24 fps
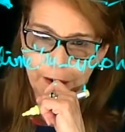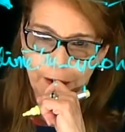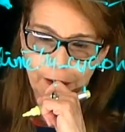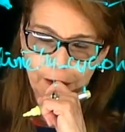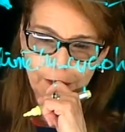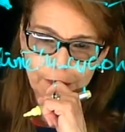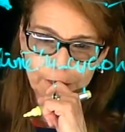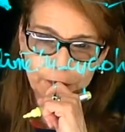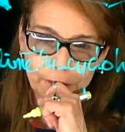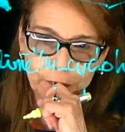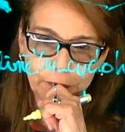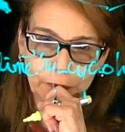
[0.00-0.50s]

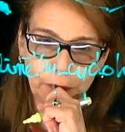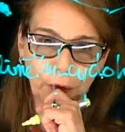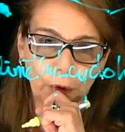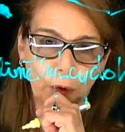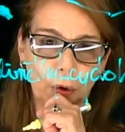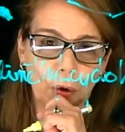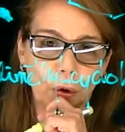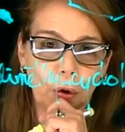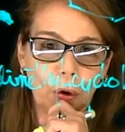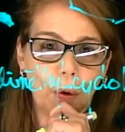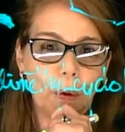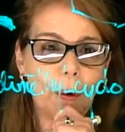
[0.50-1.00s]

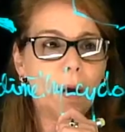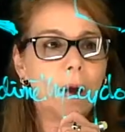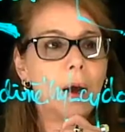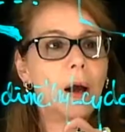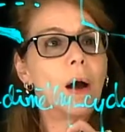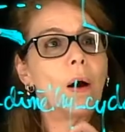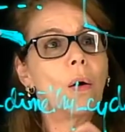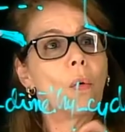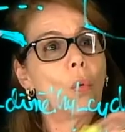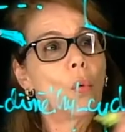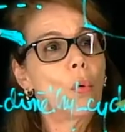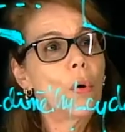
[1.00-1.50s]
So
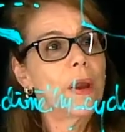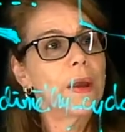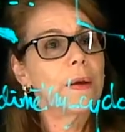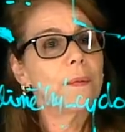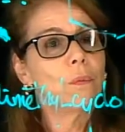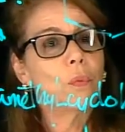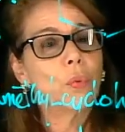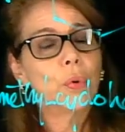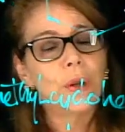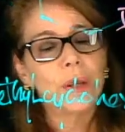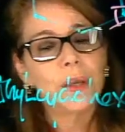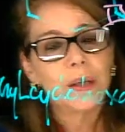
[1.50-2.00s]
when
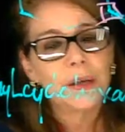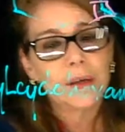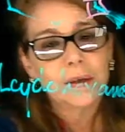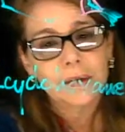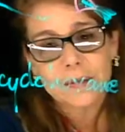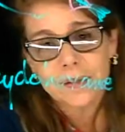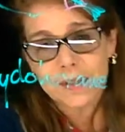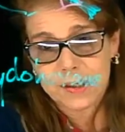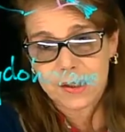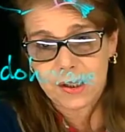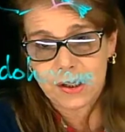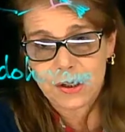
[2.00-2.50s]
we
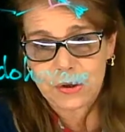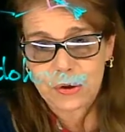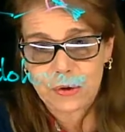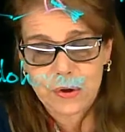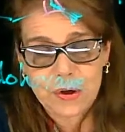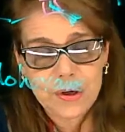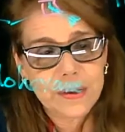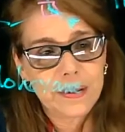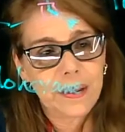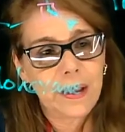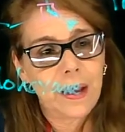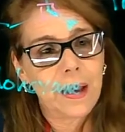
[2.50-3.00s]
consider
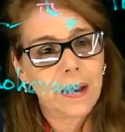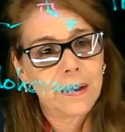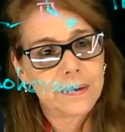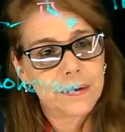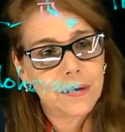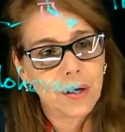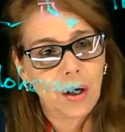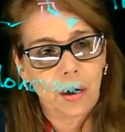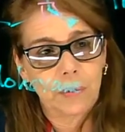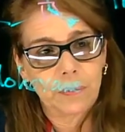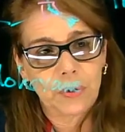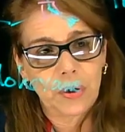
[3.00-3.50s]
the
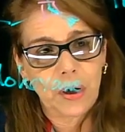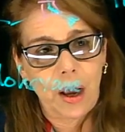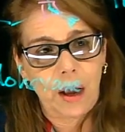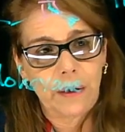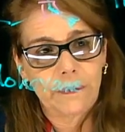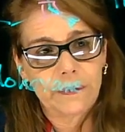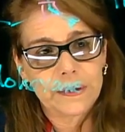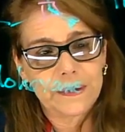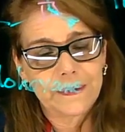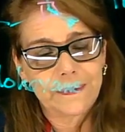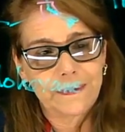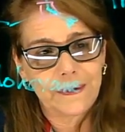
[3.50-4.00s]
number of
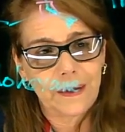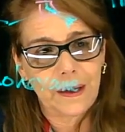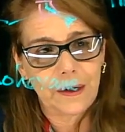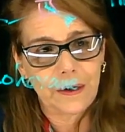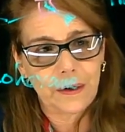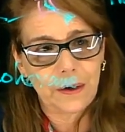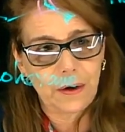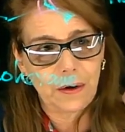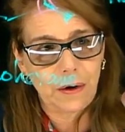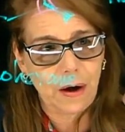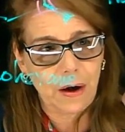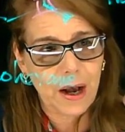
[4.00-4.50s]

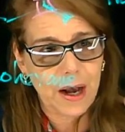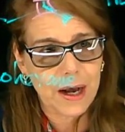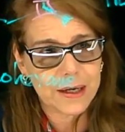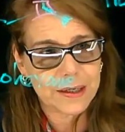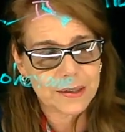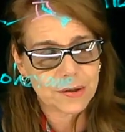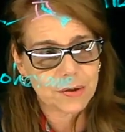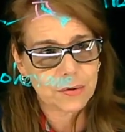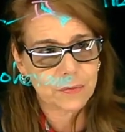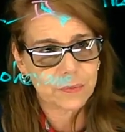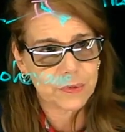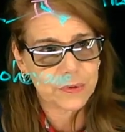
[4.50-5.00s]

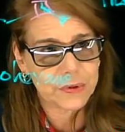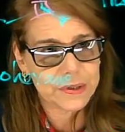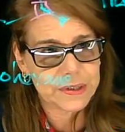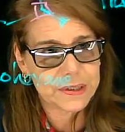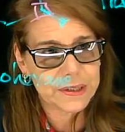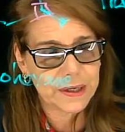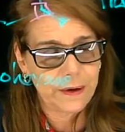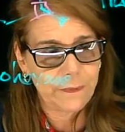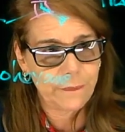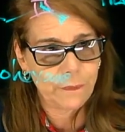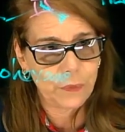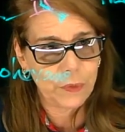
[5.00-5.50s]
stereoisomers,
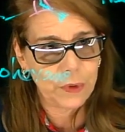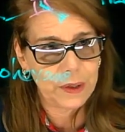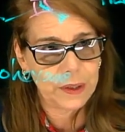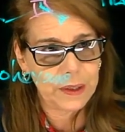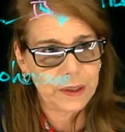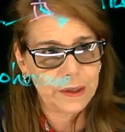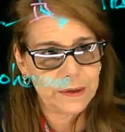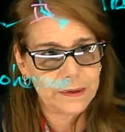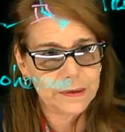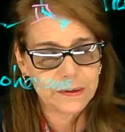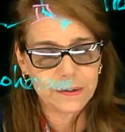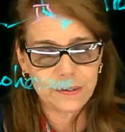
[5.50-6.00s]
and
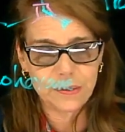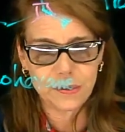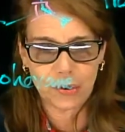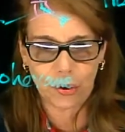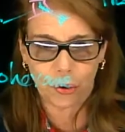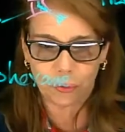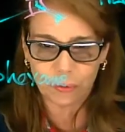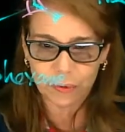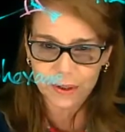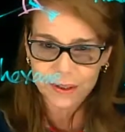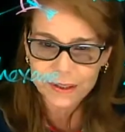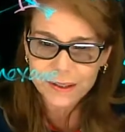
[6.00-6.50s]
we know
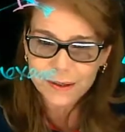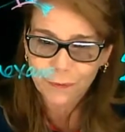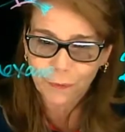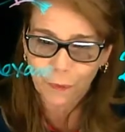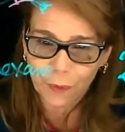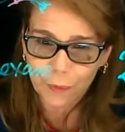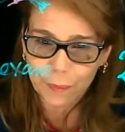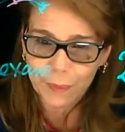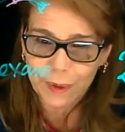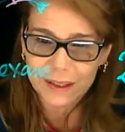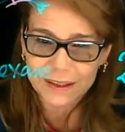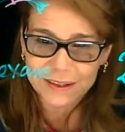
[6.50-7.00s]
this
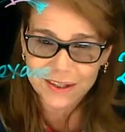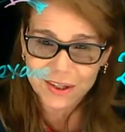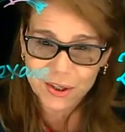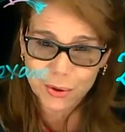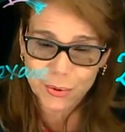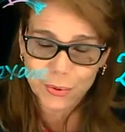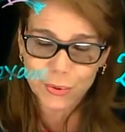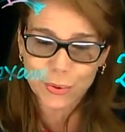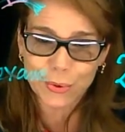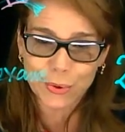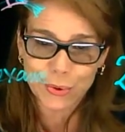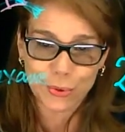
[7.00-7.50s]
formula 2
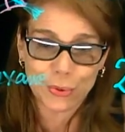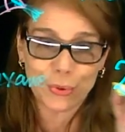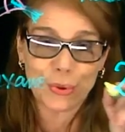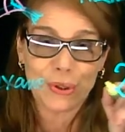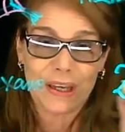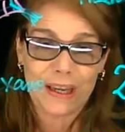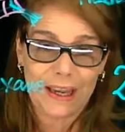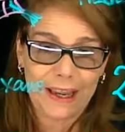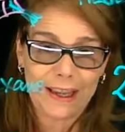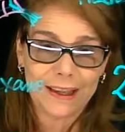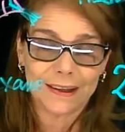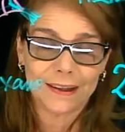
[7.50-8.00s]
to the
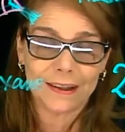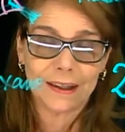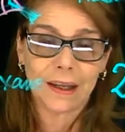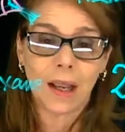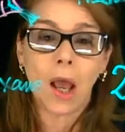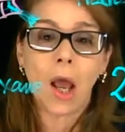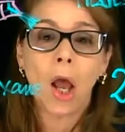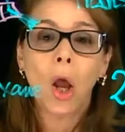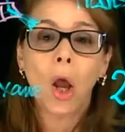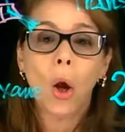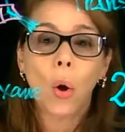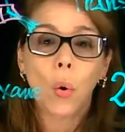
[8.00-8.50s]
n,
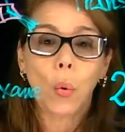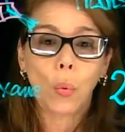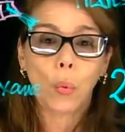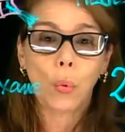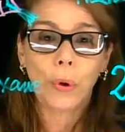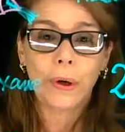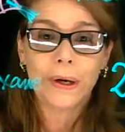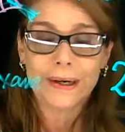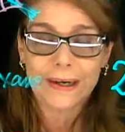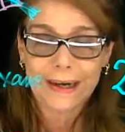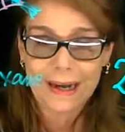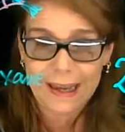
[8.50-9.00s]

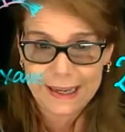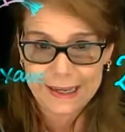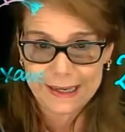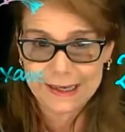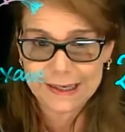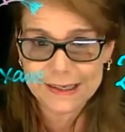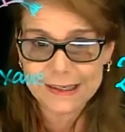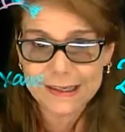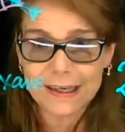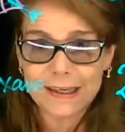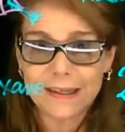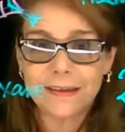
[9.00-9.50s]
where n
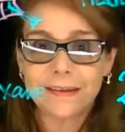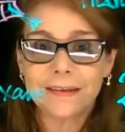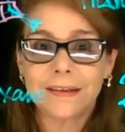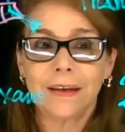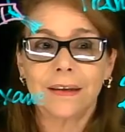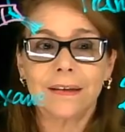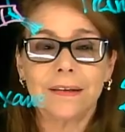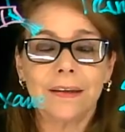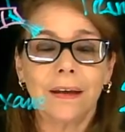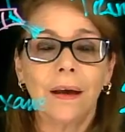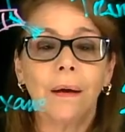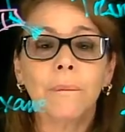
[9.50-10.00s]
is the
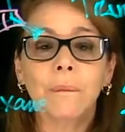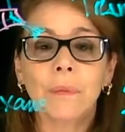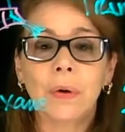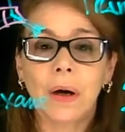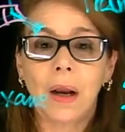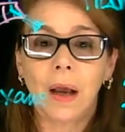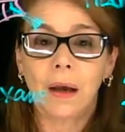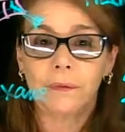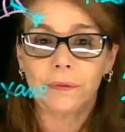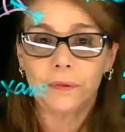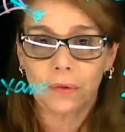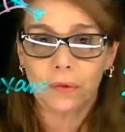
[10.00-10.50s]
number
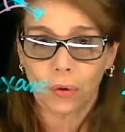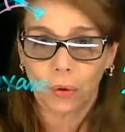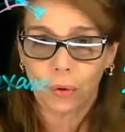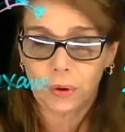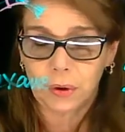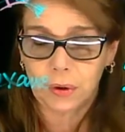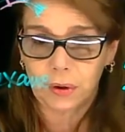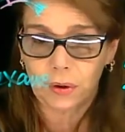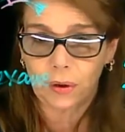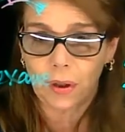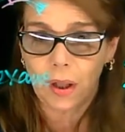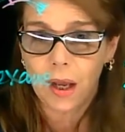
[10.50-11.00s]
of
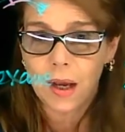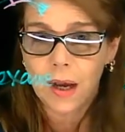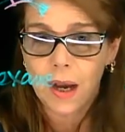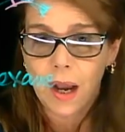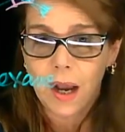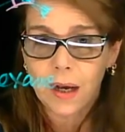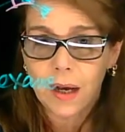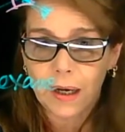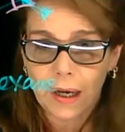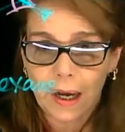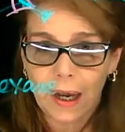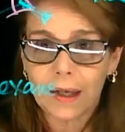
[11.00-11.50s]
total
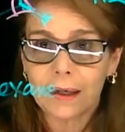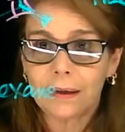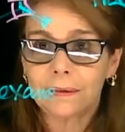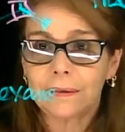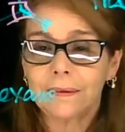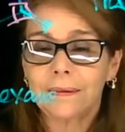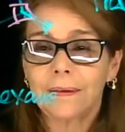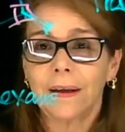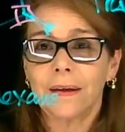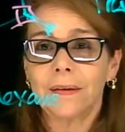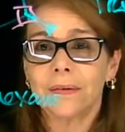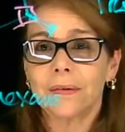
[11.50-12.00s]
chiral
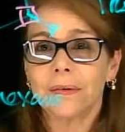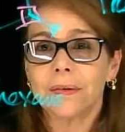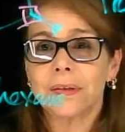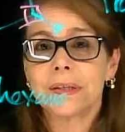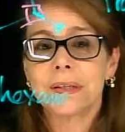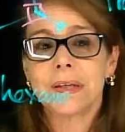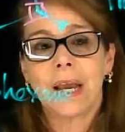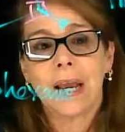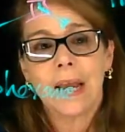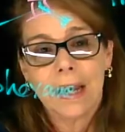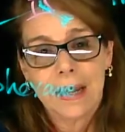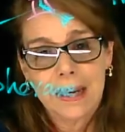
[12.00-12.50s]
centers.
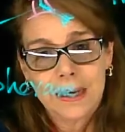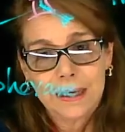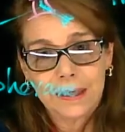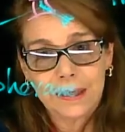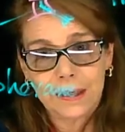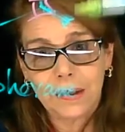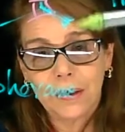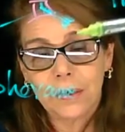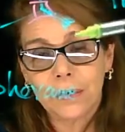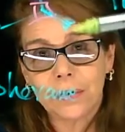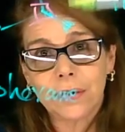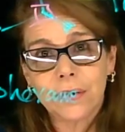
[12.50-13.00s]

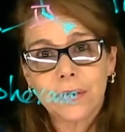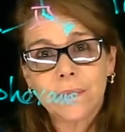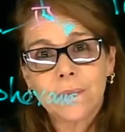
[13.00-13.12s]
Here